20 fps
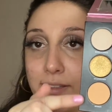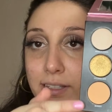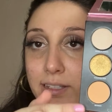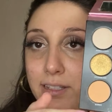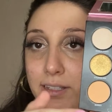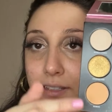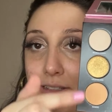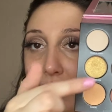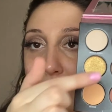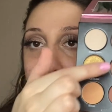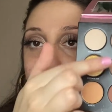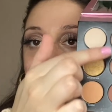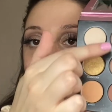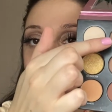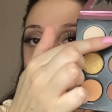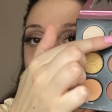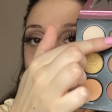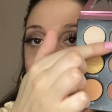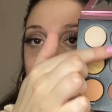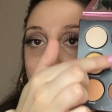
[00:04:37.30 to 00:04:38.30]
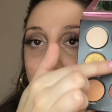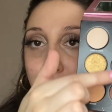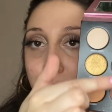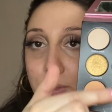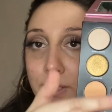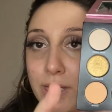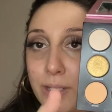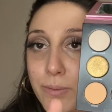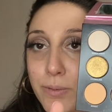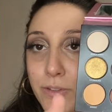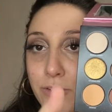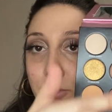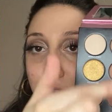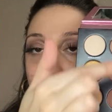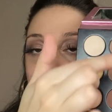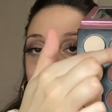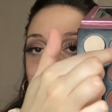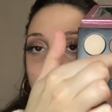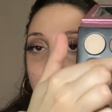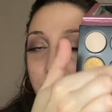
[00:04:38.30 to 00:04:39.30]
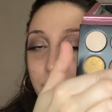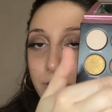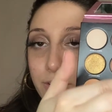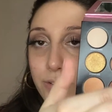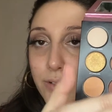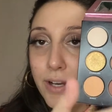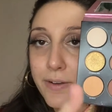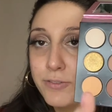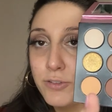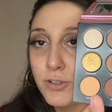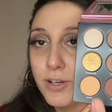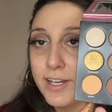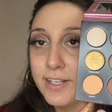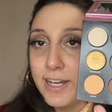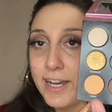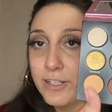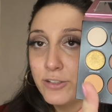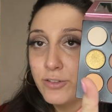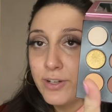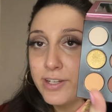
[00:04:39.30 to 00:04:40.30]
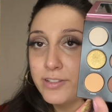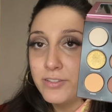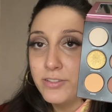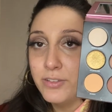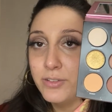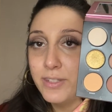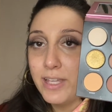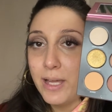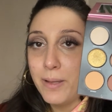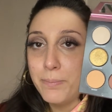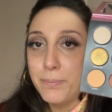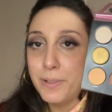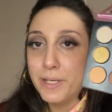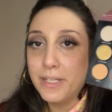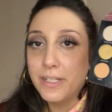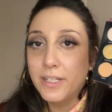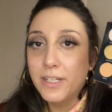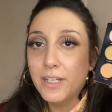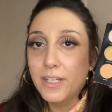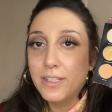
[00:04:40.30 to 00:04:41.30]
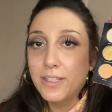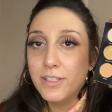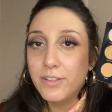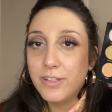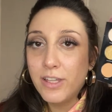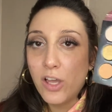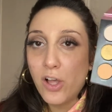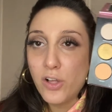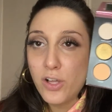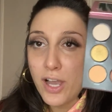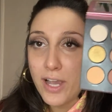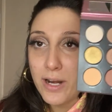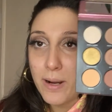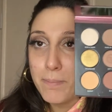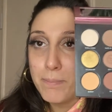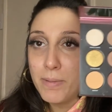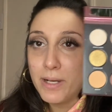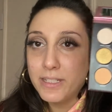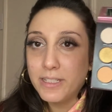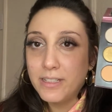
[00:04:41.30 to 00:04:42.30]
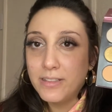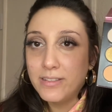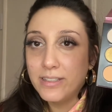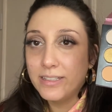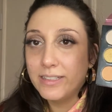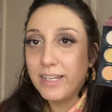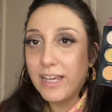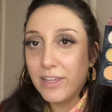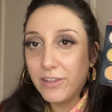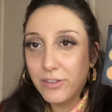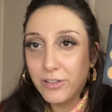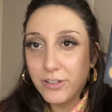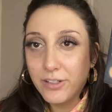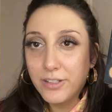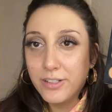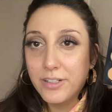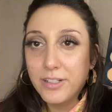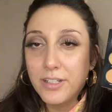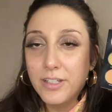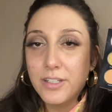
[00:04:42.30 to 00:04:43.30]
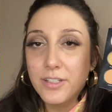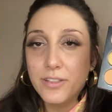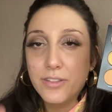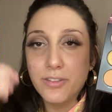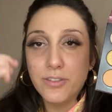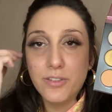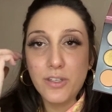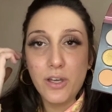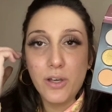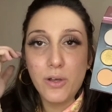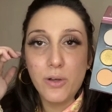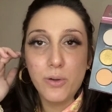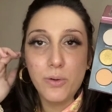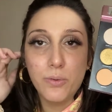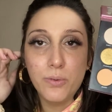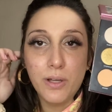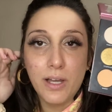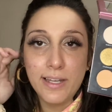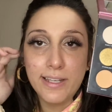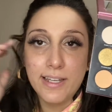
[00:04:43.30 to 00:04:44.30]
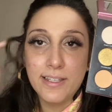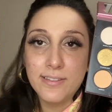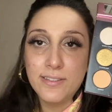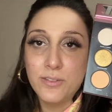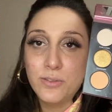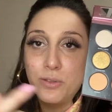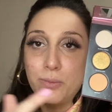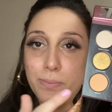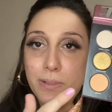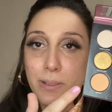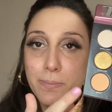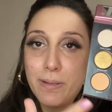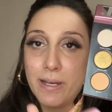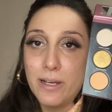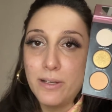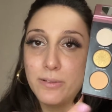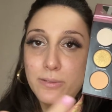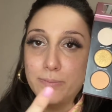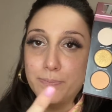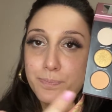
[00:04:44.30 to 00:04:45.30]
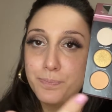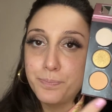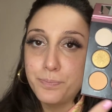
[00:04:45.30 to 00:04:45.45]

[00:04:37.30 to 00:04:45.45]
this. I guess that's what he was trying to do. I tried to do that, but they all kind of muddied together. So I guess this would be about